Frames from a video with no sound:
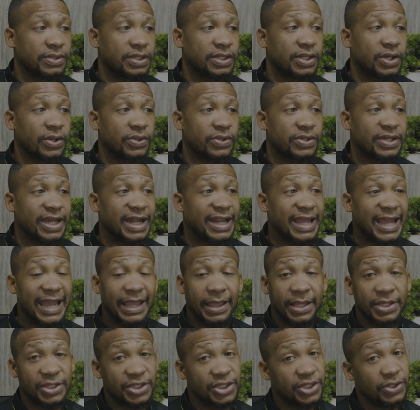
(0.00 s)
you know, you got
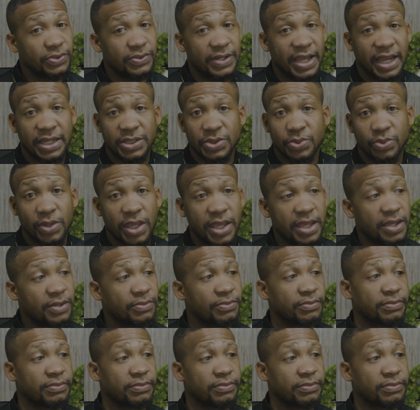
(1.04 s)
LSU next week.